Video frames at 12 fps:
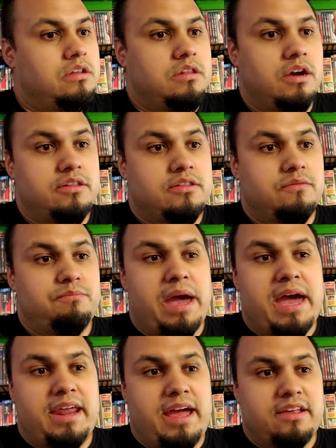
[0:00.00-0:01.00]
Knights of
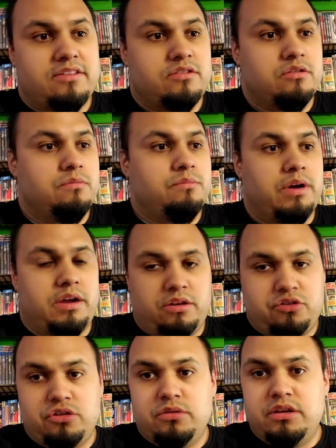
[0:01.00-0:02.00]
Badassdom by
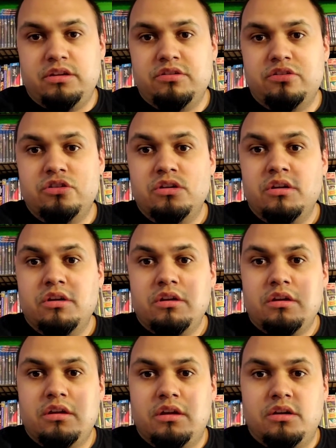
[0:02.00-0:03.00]
Joe Lynch.
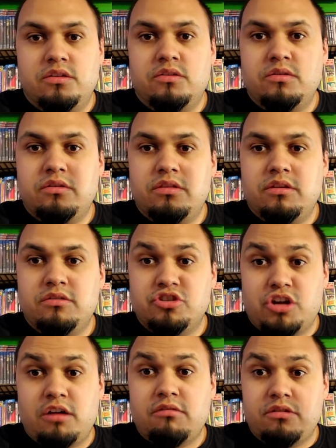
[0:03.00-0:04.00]
So they're
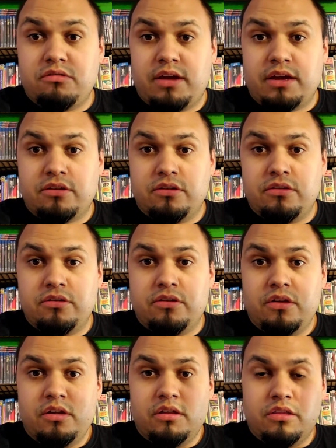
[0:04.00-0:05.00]
genre
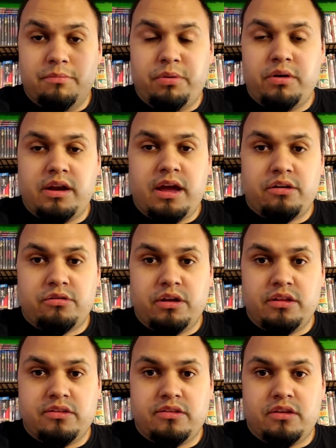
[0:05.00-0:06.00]
directors. They're putting out
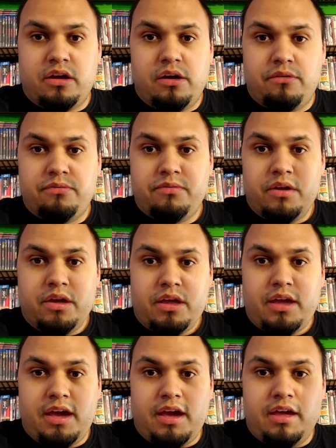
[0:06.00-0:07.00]
great stuff,
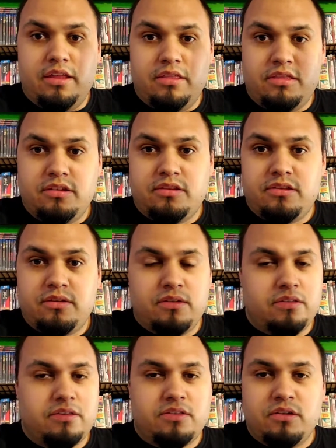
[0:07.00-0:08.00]
and this
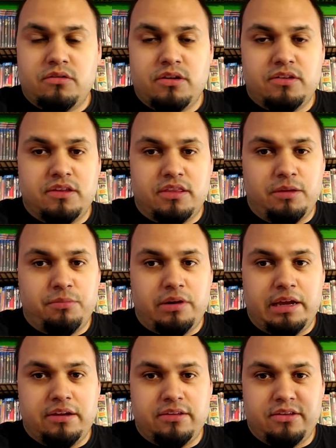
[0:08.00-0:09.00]
series that they
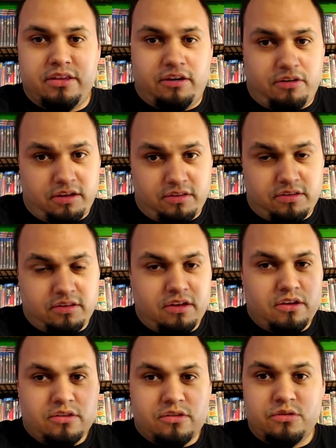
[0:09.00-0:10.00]
put out is hilarious.
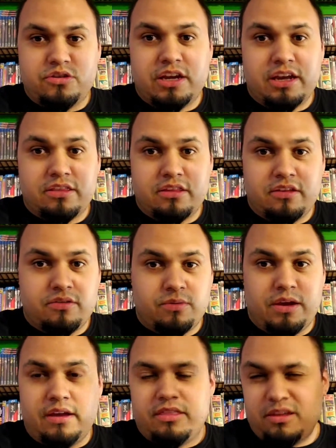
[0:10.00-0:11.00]
So check out this.
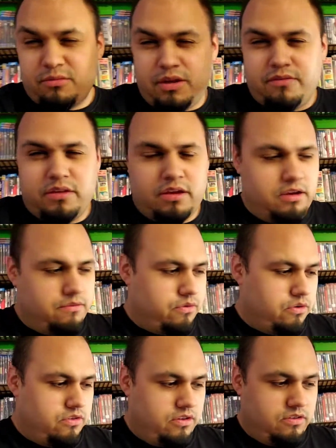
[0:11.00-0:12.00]
I think we have the
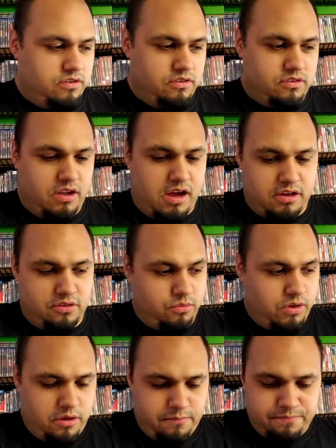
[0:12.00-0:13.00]
first season in stock as
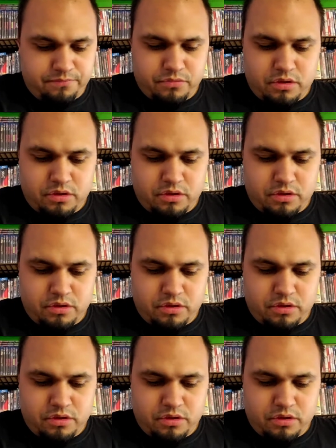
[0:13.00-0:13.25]
well.